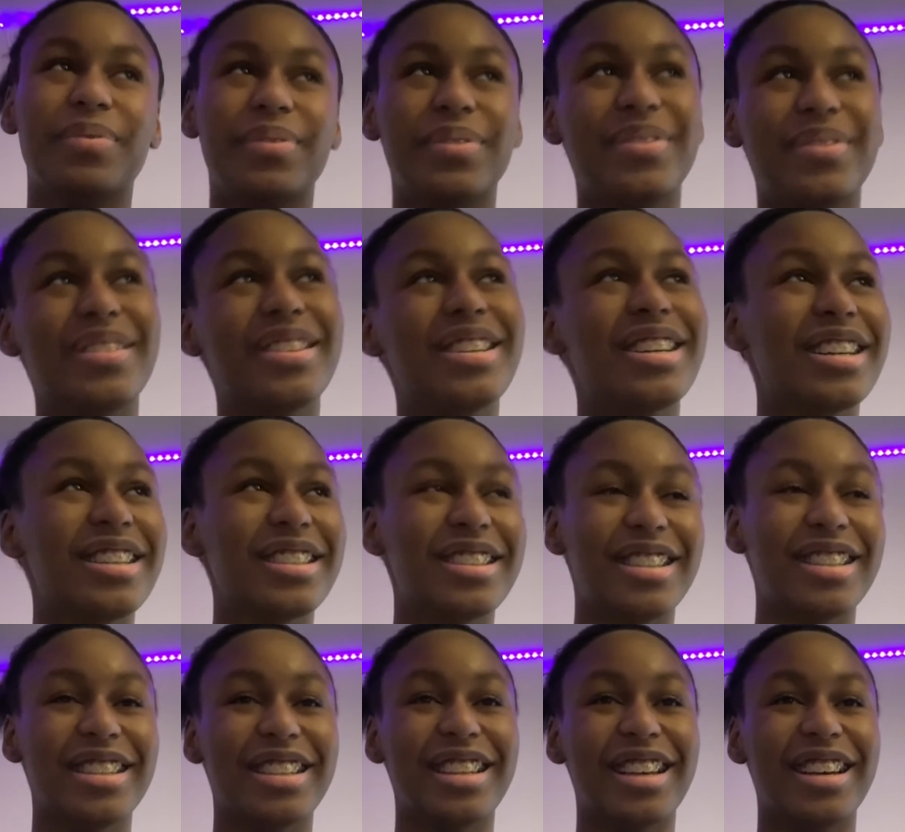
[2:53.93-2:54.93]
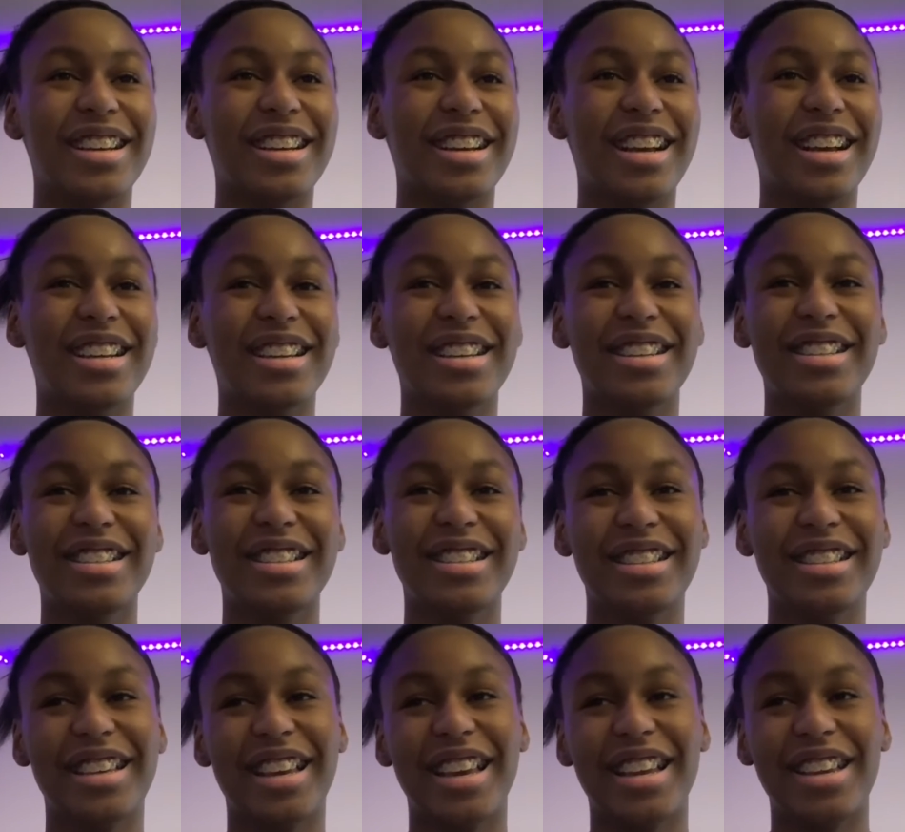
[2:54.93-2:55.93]
What else is there? I honestly
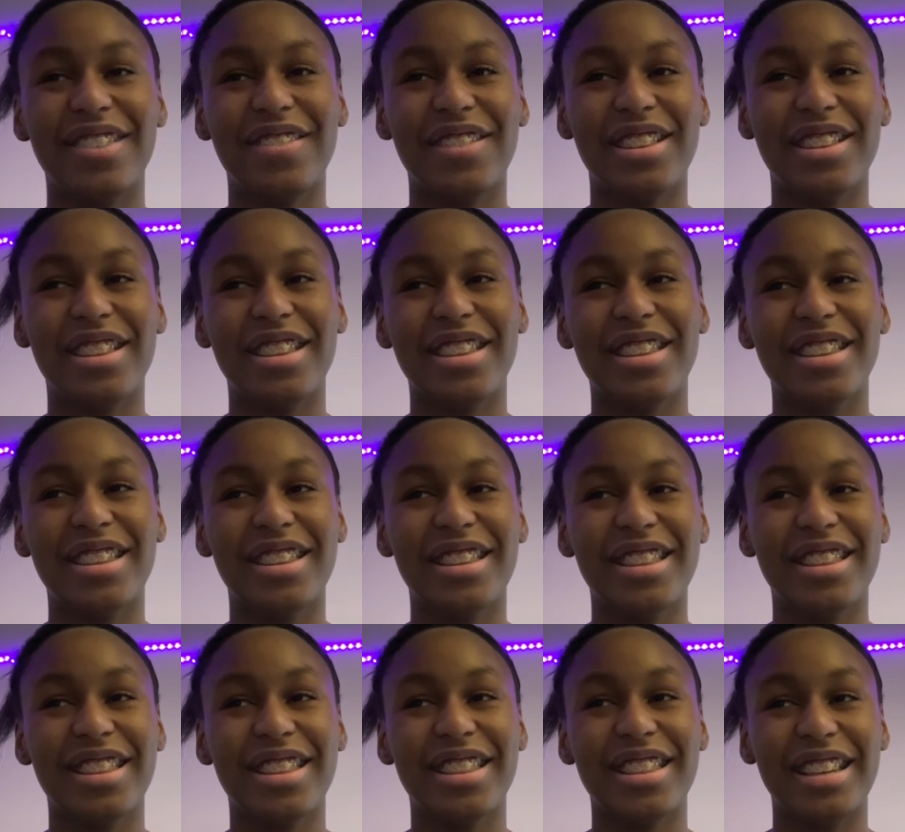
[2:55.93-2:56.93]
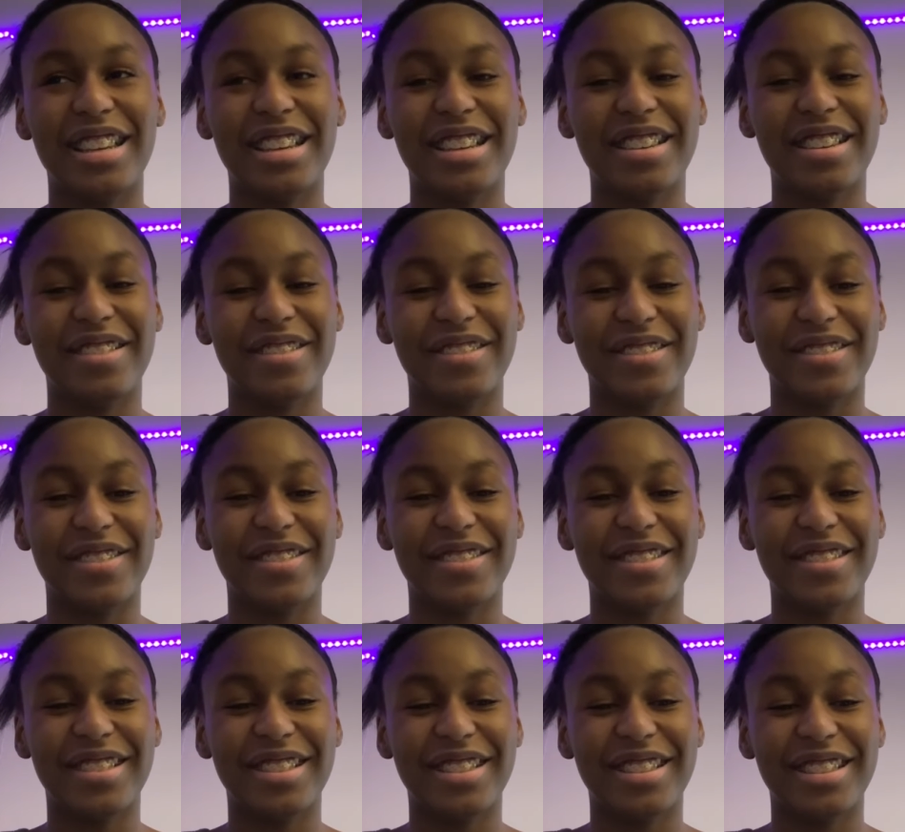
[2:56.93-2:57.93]
can't even think of
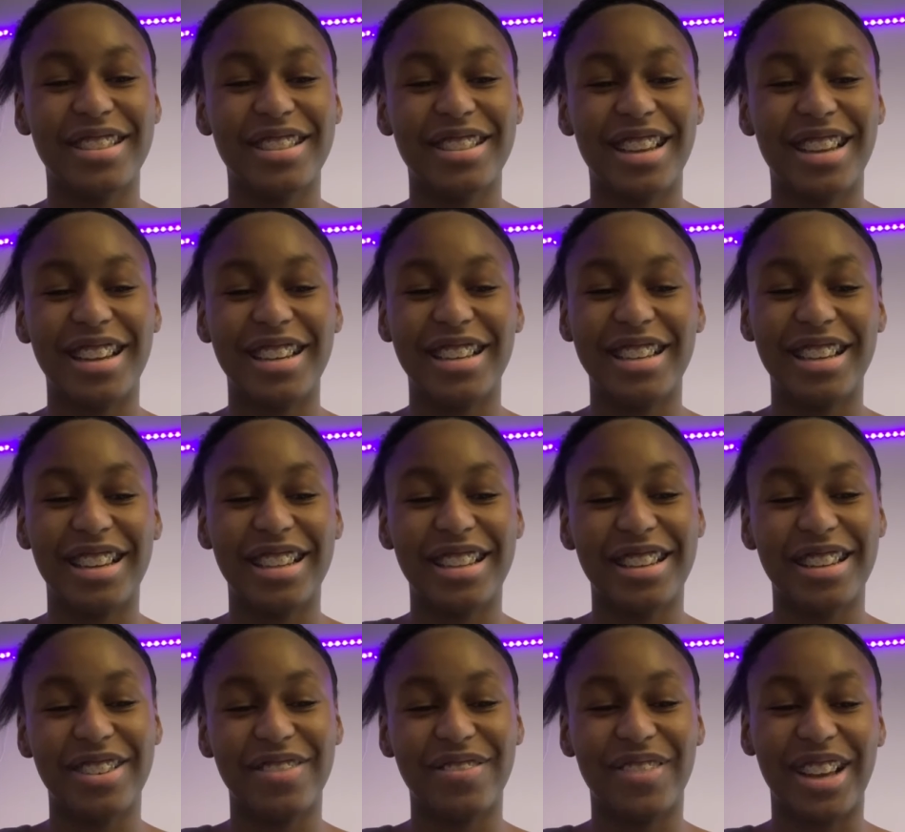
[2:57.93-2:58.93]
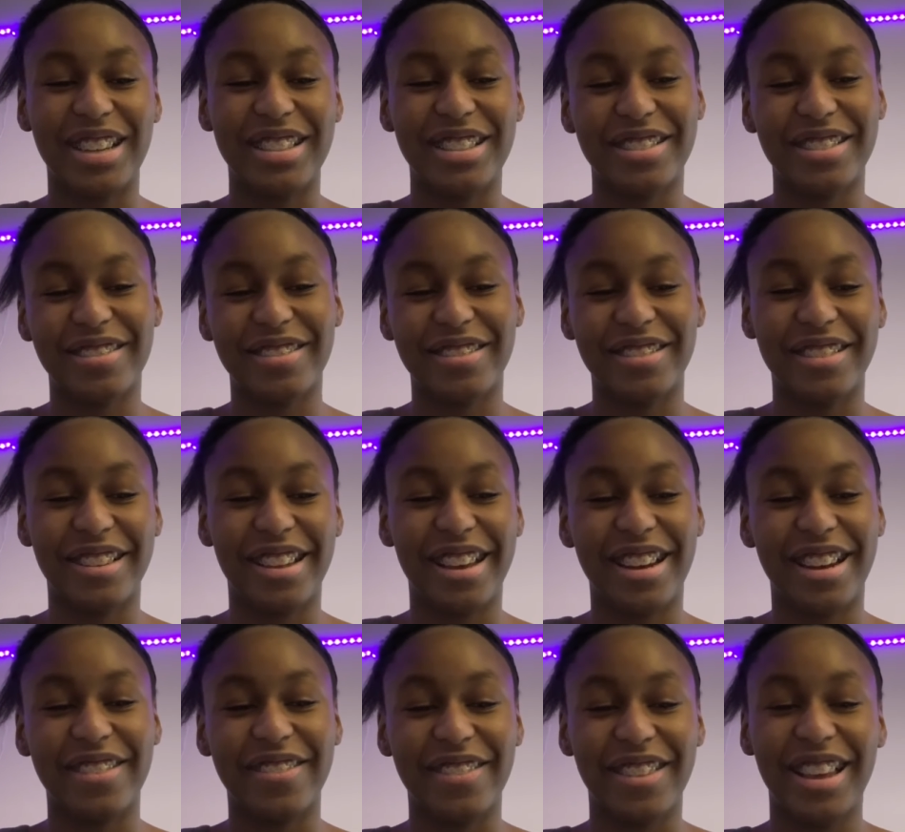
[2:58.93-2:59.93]
any other magical girl.
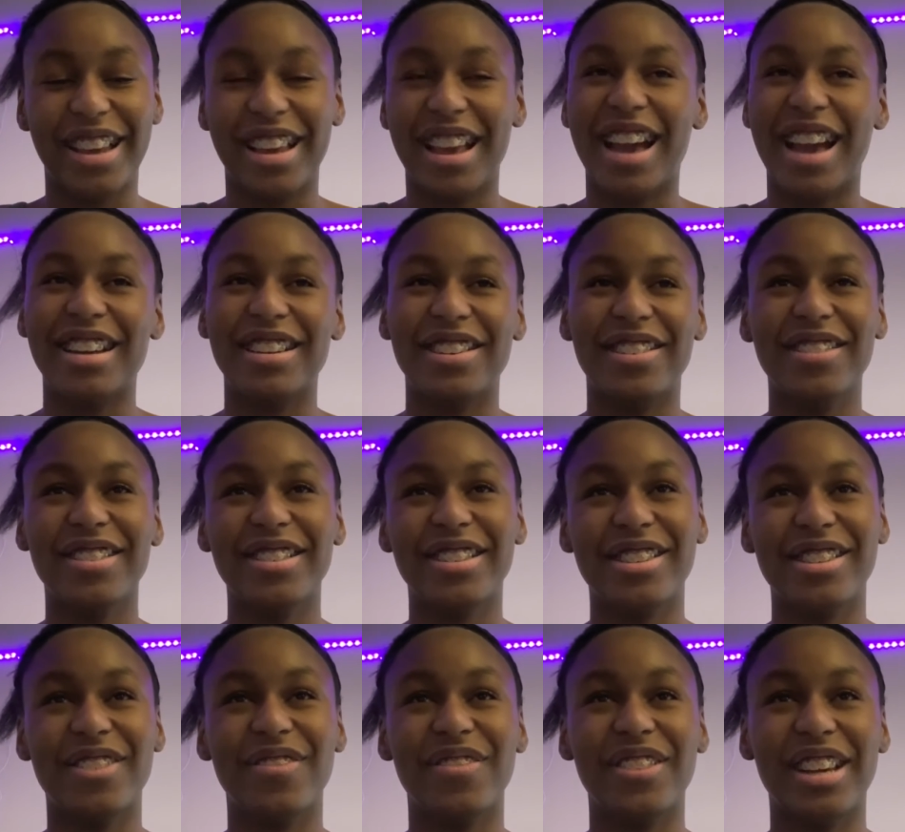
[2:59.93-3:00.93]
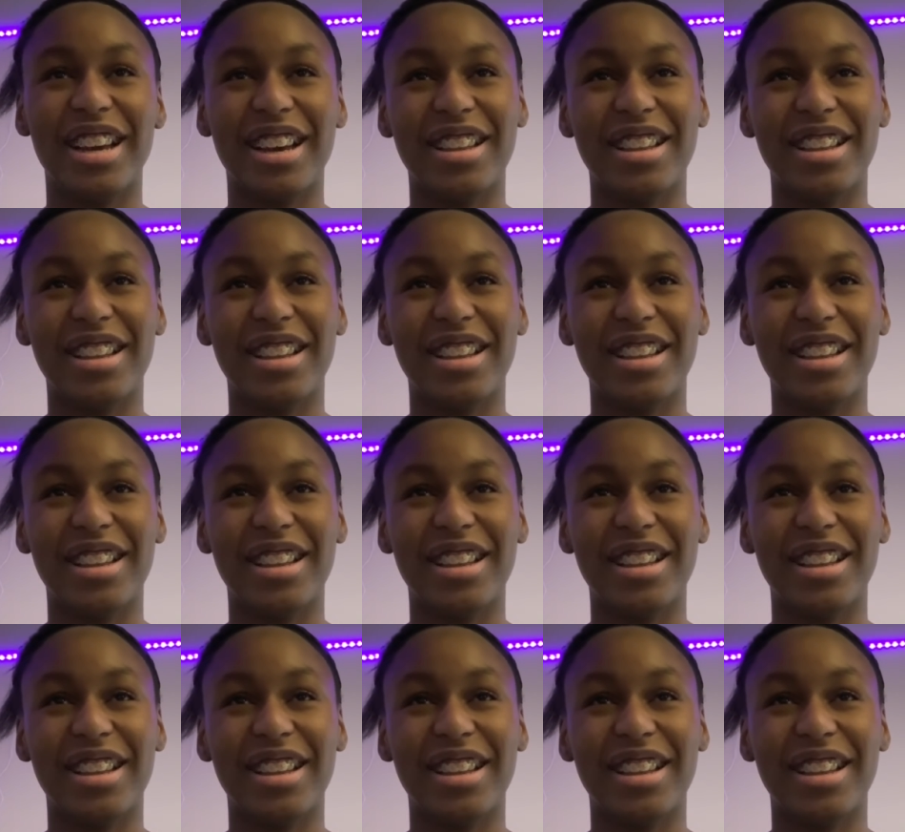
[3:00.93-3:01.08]
Like, I know there's so many.